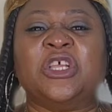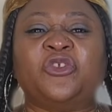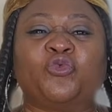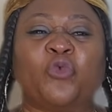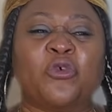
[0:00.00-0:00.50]

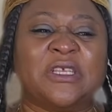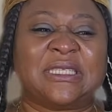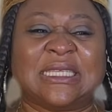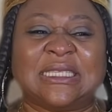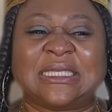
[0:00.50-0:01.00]
This
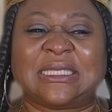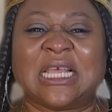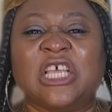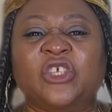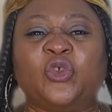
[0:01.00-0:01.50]
racist
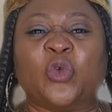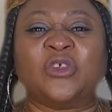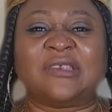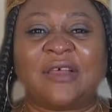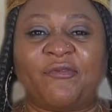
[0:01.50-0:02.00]
is so
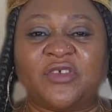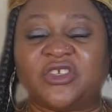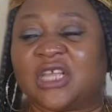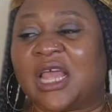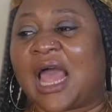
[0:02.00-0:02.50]
selfish